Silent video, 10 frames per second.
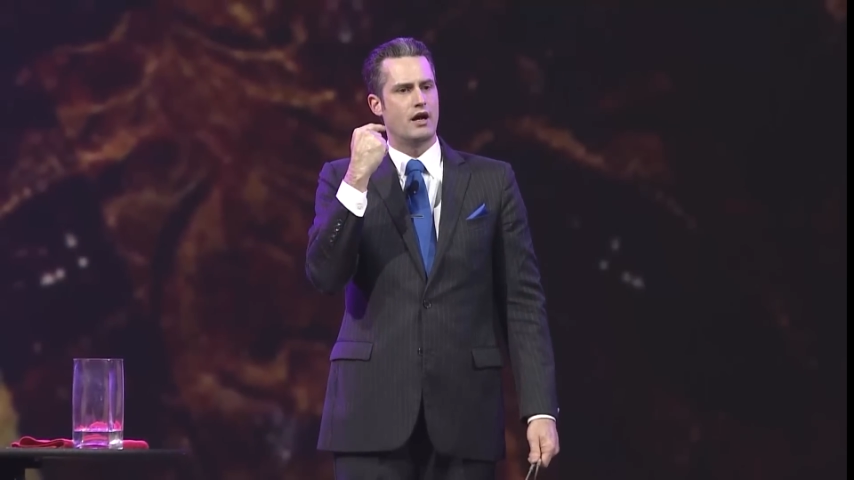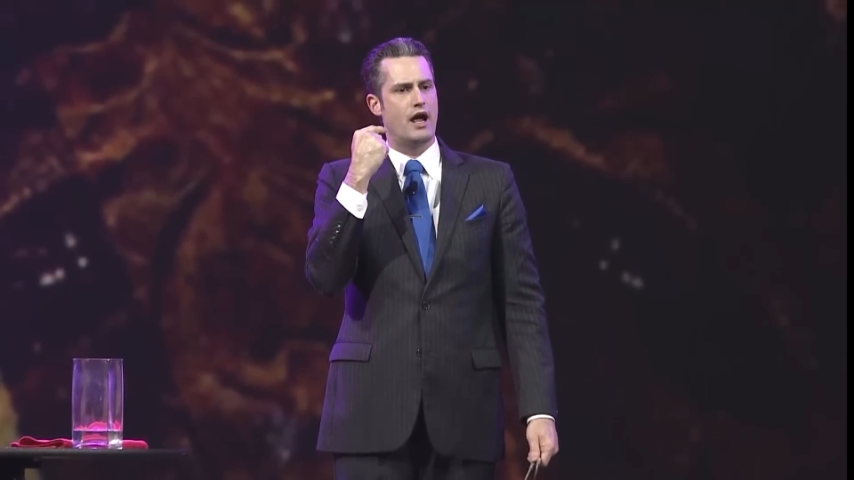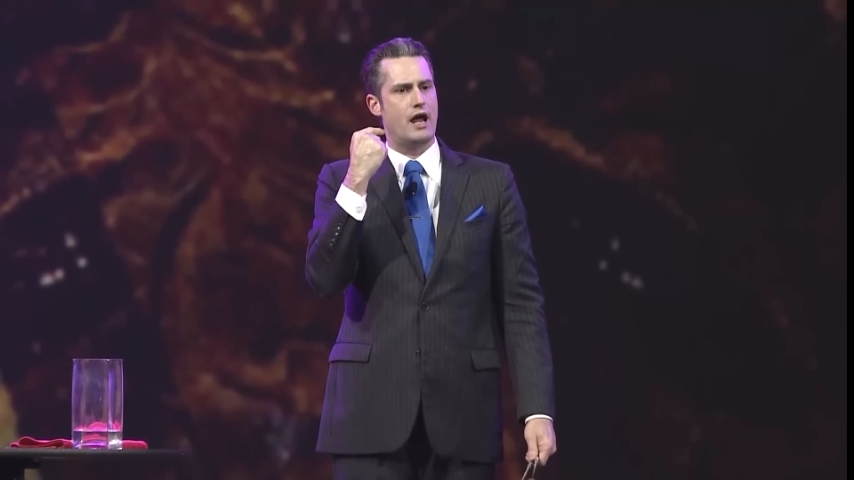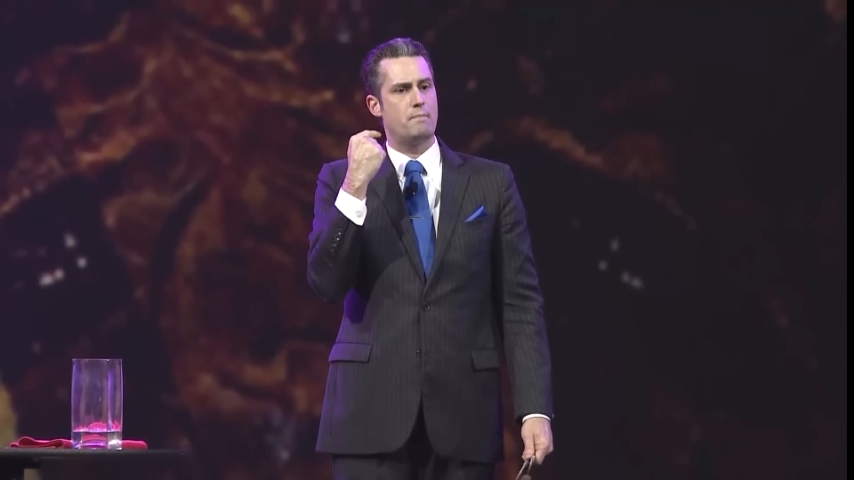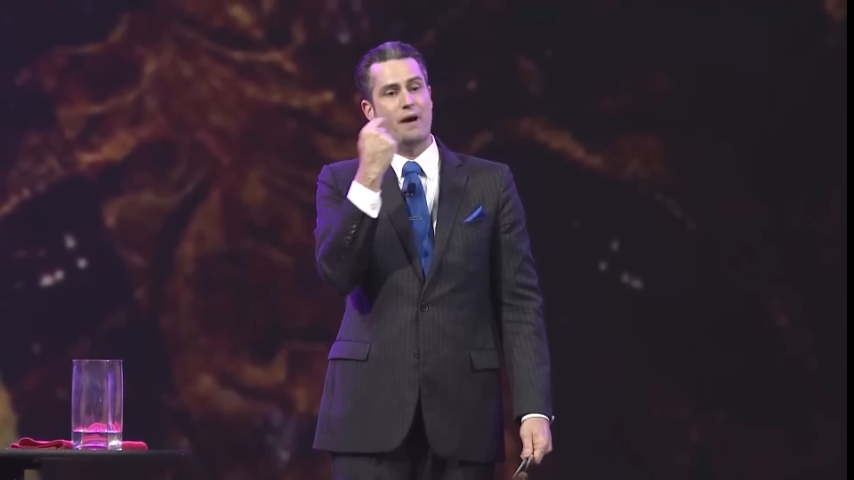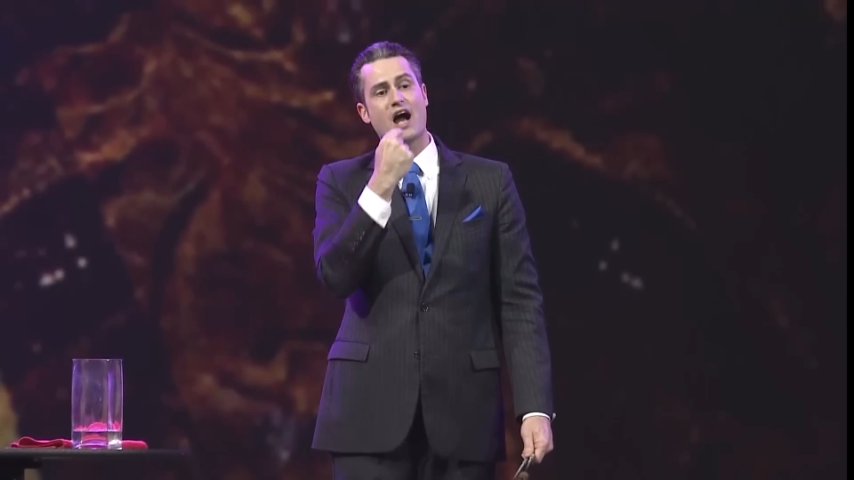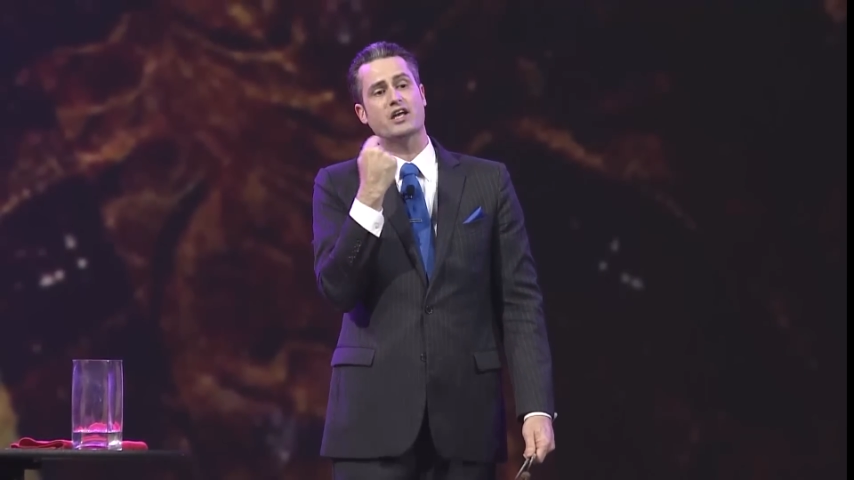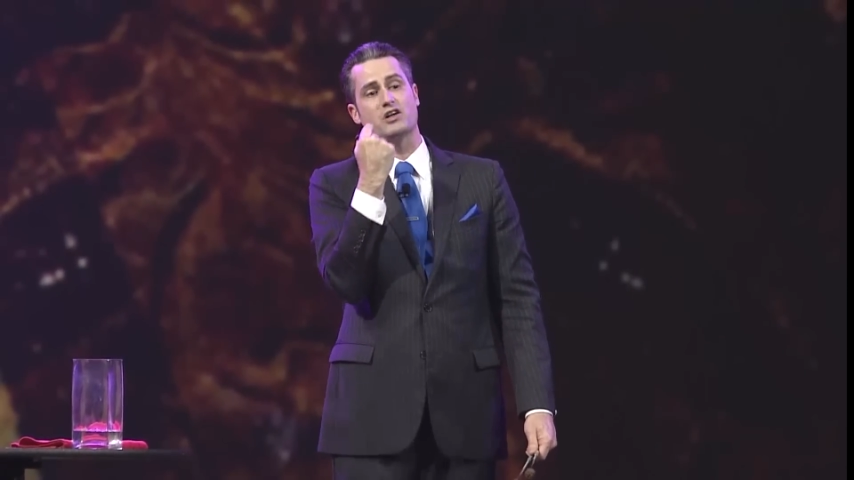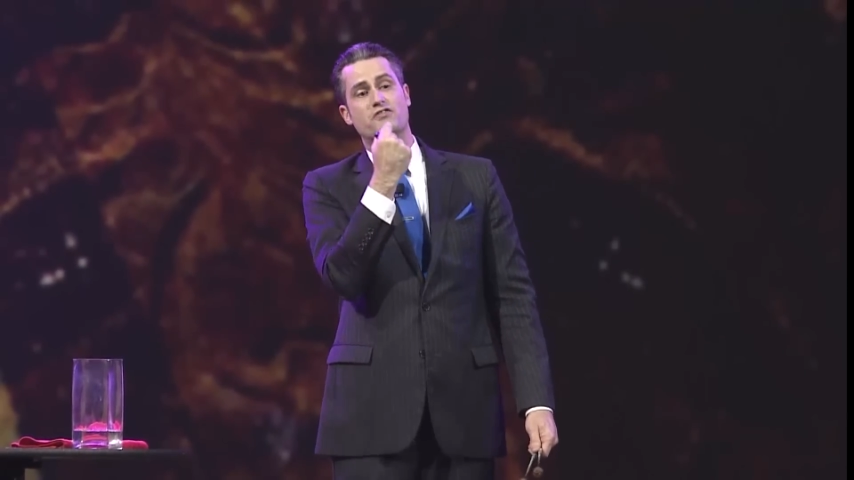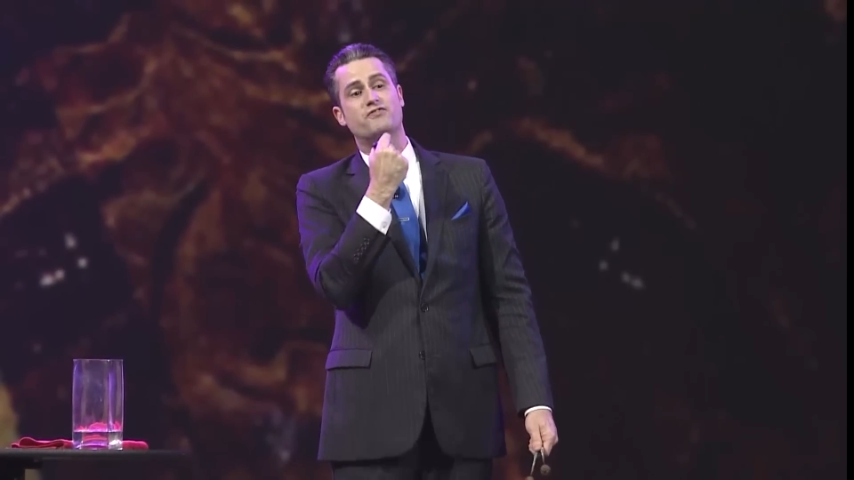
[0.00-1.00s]
a
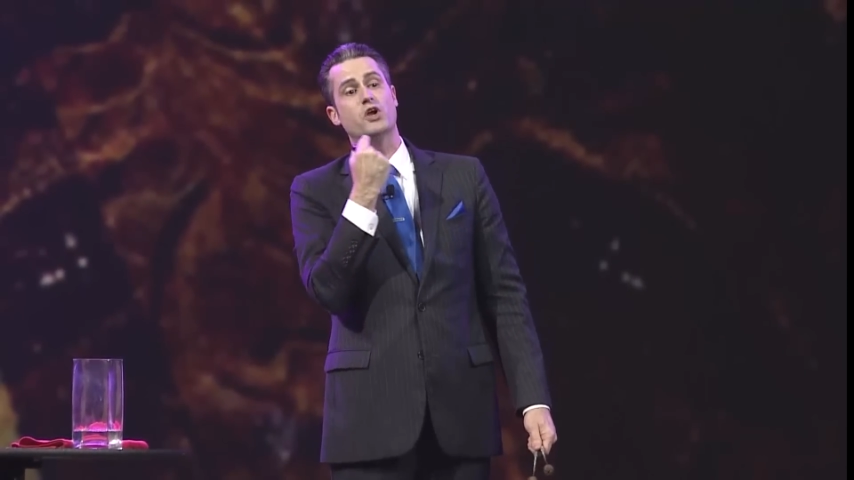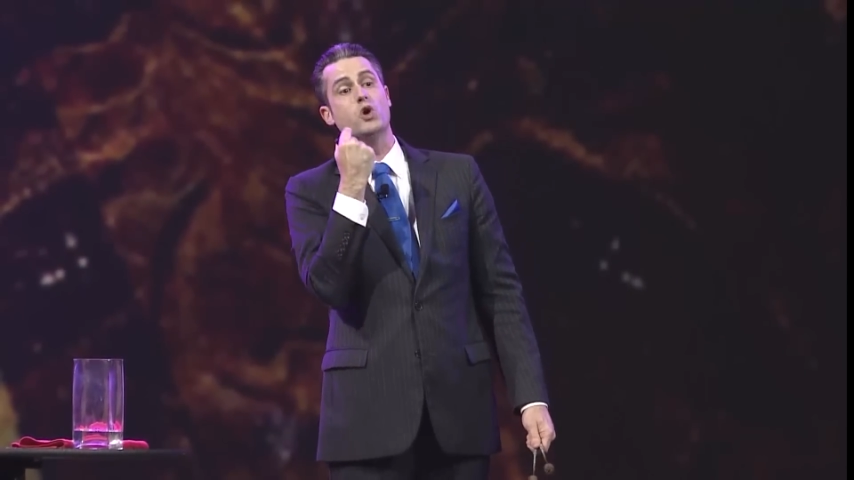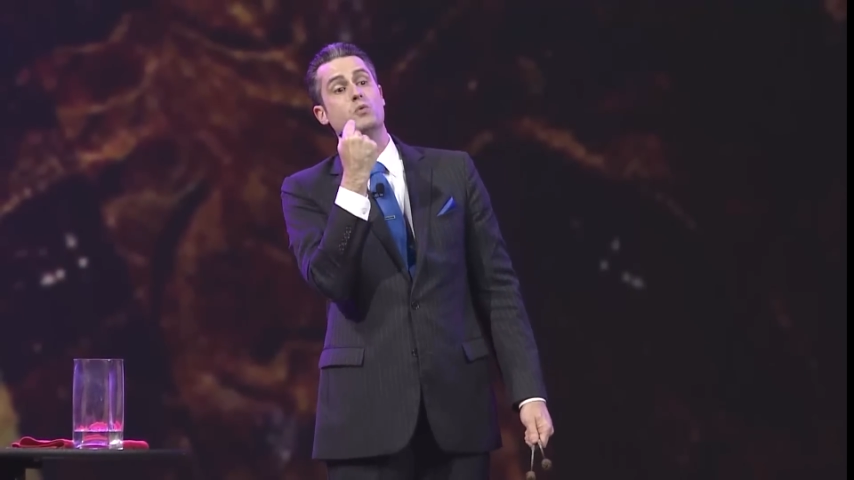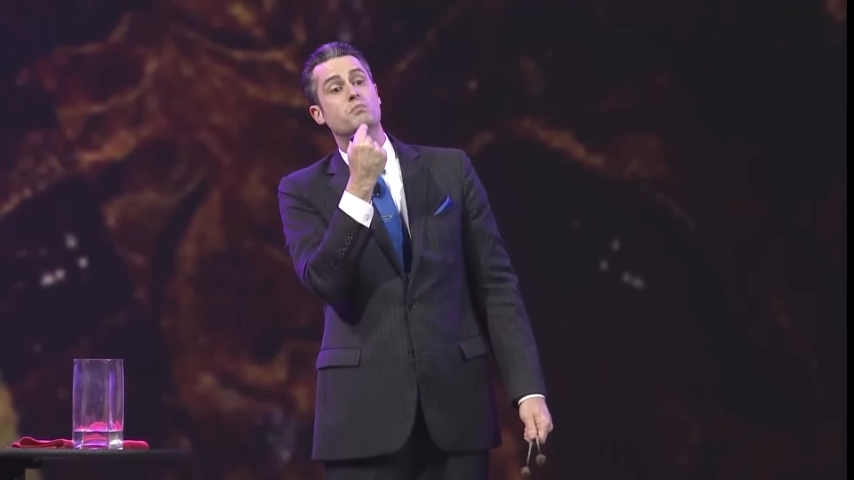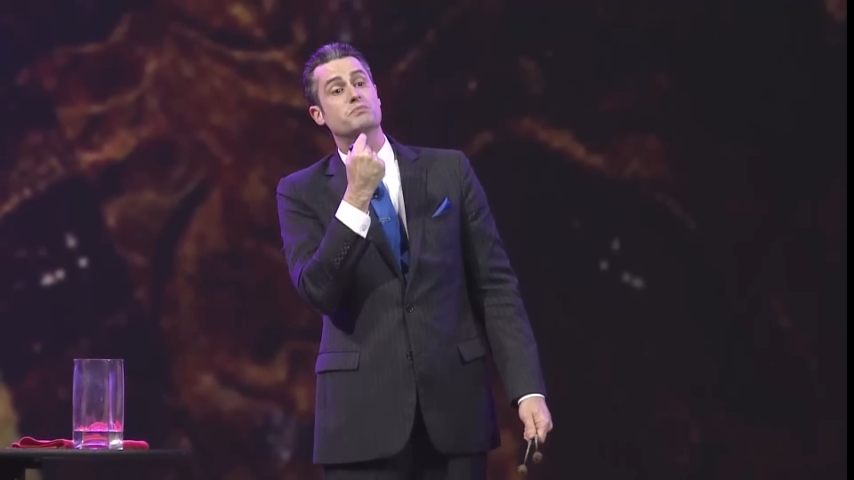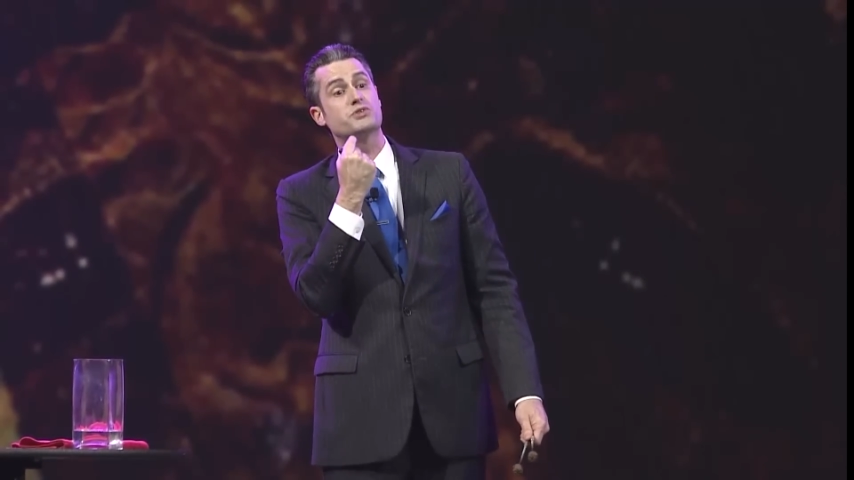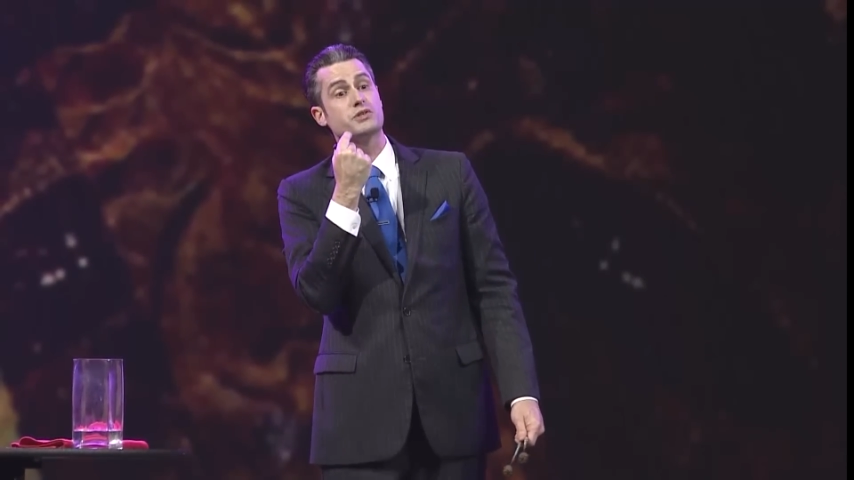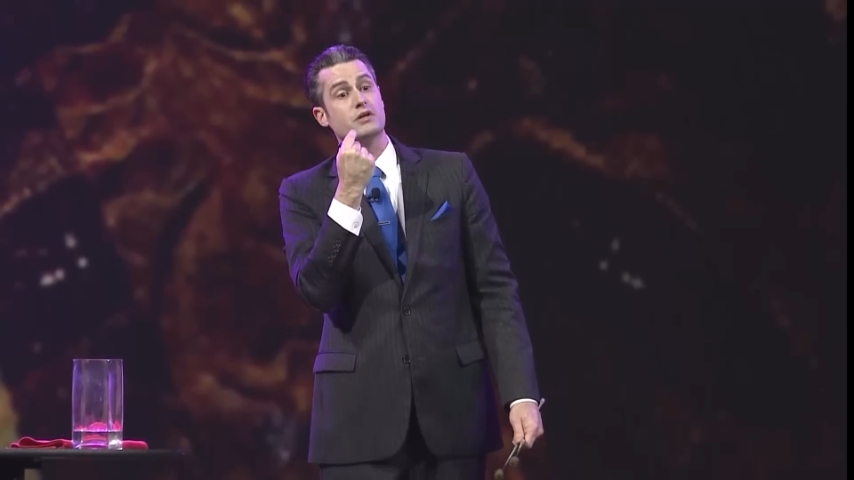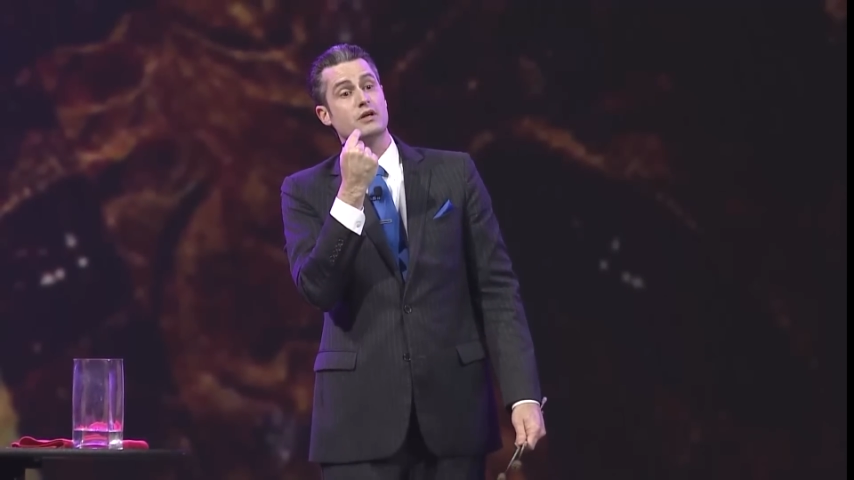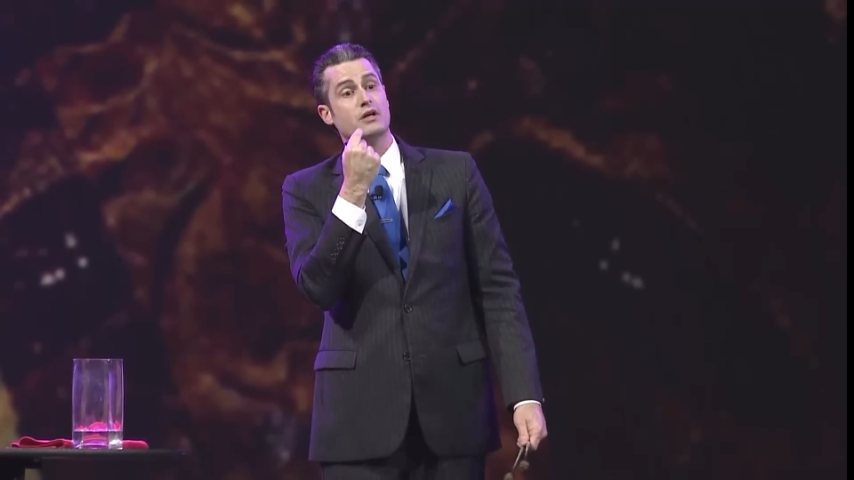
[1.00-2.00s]
pocket of fumes.